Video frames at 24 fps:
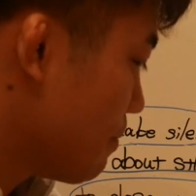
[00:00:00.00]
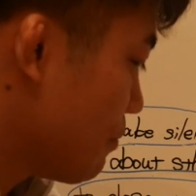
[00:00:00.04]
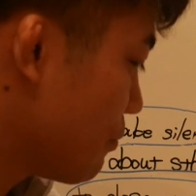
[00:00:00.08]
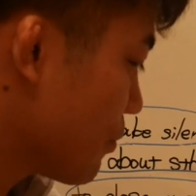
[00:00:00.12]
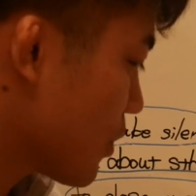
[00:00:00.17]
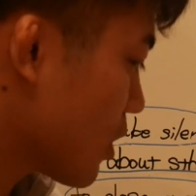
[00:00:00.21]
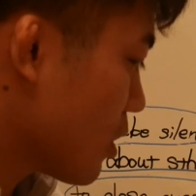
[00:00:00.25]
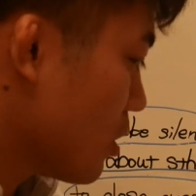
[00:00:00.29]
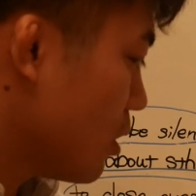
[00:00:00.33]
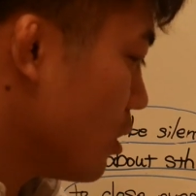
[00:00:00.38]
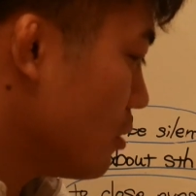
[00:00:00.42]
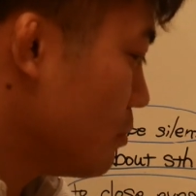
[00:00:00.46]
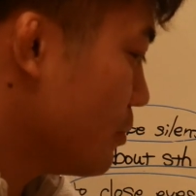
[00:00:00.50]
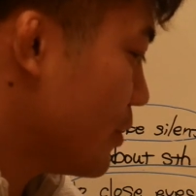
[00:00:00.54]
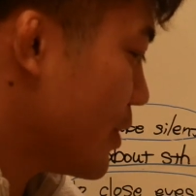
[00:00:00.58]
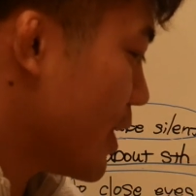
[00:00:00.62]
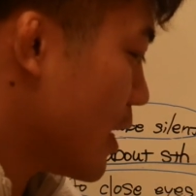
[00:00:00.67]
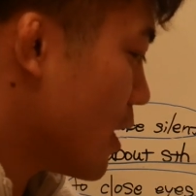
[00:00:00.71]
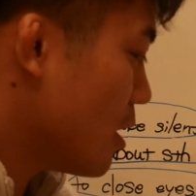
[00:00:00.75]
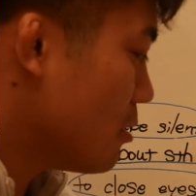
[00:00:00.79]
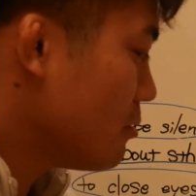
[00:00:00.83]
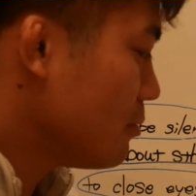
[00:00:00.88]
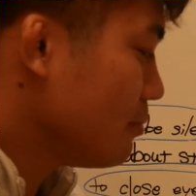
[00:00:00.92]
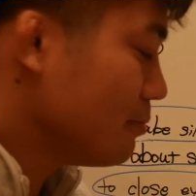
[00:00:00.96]
Calm
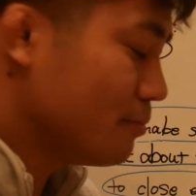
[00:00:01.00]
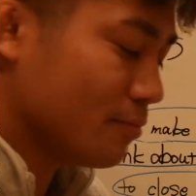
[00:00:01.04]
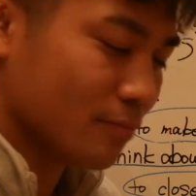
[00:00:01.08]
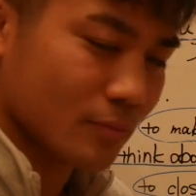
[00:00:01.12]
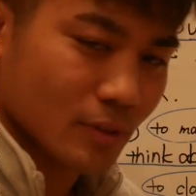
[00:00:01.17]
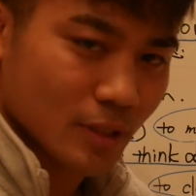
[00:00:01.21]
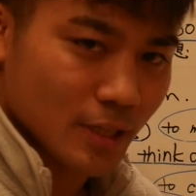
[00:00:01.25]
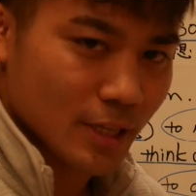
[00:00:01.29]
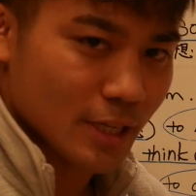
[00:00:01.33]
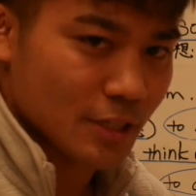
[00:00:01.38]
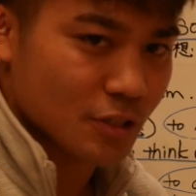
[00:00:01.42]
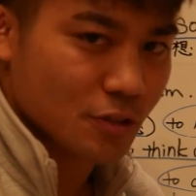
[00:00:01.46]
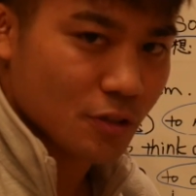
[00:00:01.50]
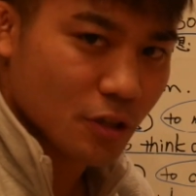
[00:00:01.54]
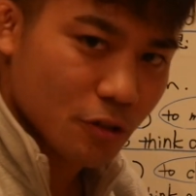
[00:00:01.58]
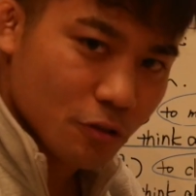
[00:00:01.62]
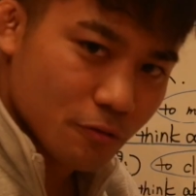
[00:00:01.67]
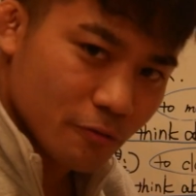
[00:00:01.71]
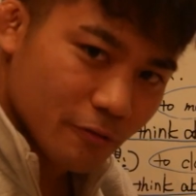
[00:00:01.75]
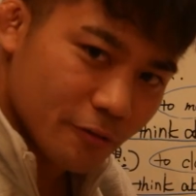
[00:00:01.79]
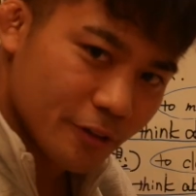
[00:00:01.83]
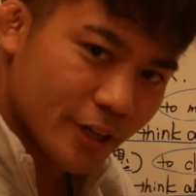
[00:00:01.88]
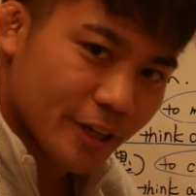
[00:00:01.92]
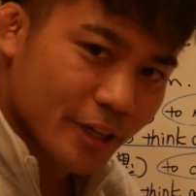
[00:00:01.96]
down is
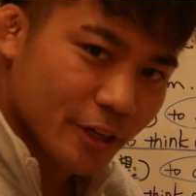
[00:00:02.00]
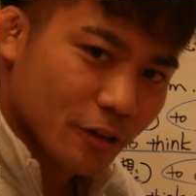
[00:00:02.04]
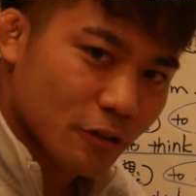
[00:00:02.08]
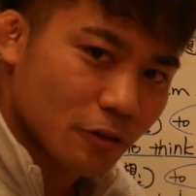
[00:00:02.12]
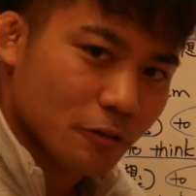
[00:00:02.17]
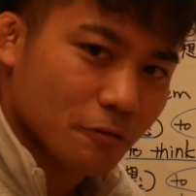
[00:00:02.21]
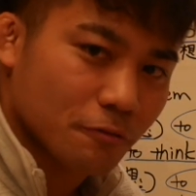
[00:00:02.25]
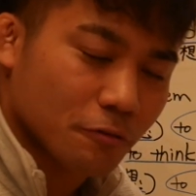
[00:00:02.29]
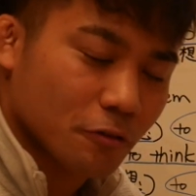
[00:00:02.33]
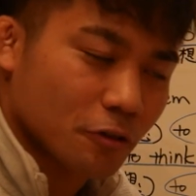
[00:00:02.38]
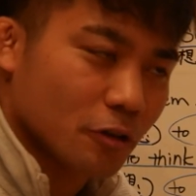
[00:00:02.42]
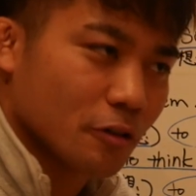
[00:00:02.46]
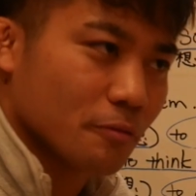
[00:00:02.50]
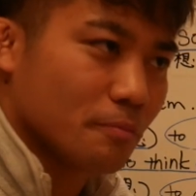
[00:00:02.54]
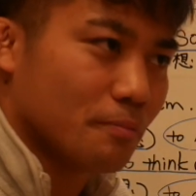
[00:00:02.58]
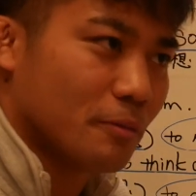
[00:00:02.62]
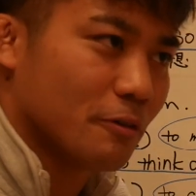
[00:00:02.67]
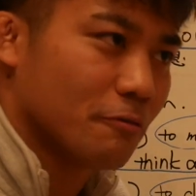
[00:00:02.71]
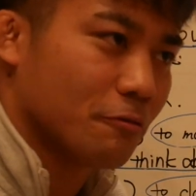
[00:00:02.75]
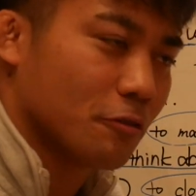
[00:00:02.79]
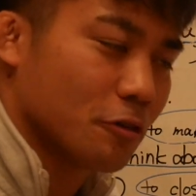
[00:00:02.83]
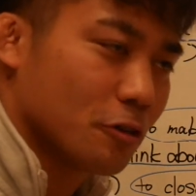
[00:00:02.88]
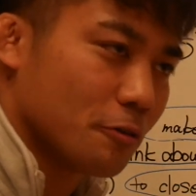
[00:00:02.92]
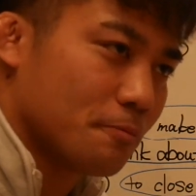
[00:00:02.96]
very good for
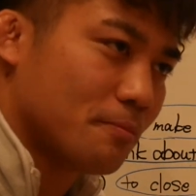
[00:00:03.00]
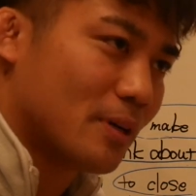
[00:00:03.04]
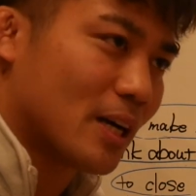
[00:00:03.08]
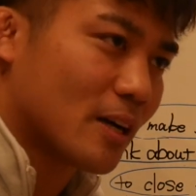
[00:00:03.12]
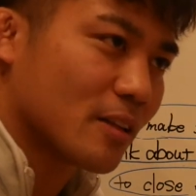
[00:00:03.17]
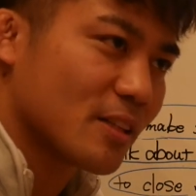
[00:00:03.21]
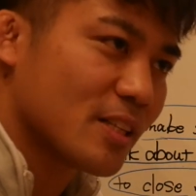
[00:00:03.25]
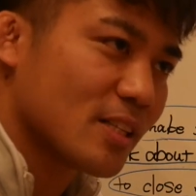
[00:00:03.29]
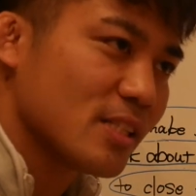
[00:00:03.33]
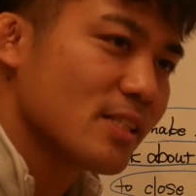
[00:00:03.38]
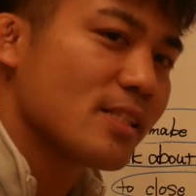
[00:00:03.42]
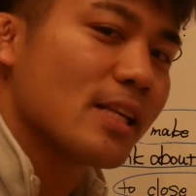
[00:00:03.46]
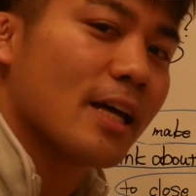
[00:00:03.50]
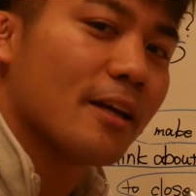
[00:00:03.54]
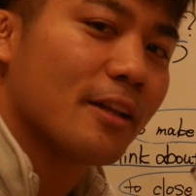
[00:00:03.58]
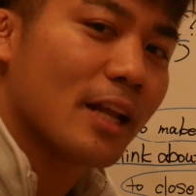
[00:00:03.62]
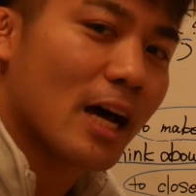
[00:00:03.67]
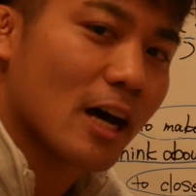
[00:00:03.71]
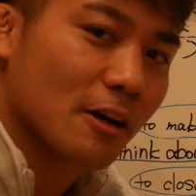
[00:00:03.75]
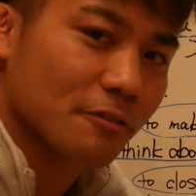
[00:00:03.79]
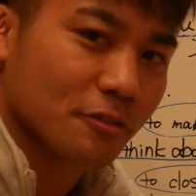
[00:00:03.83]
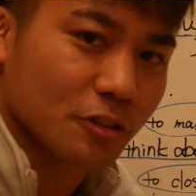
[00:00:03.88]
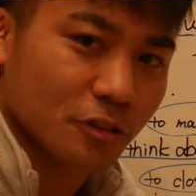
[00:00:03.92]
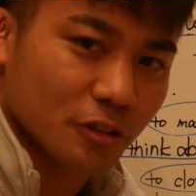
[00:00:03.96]
before practice and
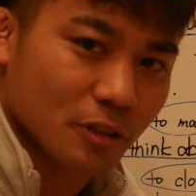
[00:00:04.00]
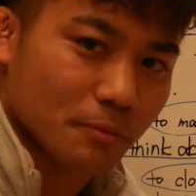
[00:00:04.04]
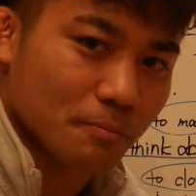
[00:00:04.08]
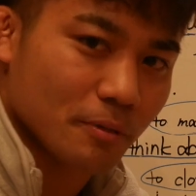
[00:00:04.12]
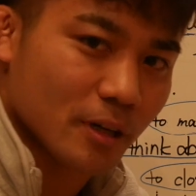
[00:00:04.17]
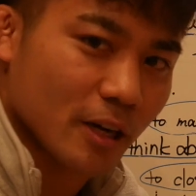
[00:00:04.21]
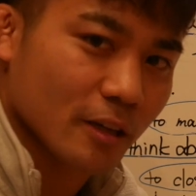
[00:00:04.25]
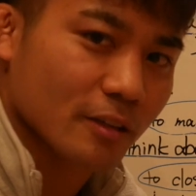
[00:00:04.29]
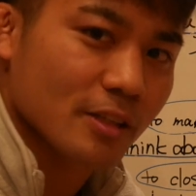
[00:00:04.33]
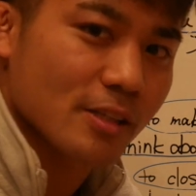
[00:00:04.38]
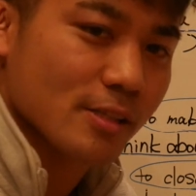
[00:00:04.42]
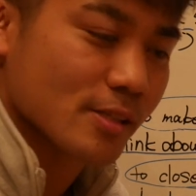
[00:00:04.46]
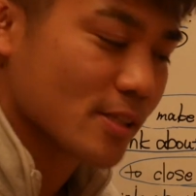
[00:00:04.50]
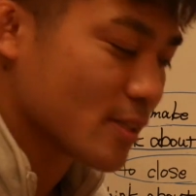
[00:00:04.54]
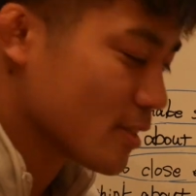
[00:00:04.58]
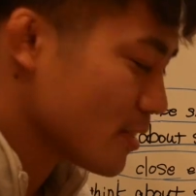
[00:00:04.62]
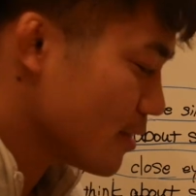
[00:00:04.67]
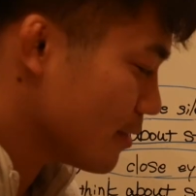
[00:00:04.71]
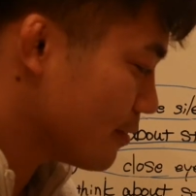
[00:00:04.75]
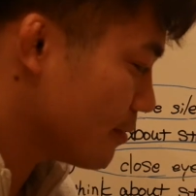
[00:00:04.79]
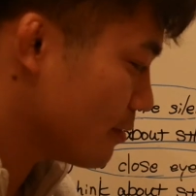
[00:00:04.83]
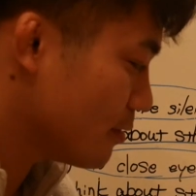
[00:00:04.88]
after the practice.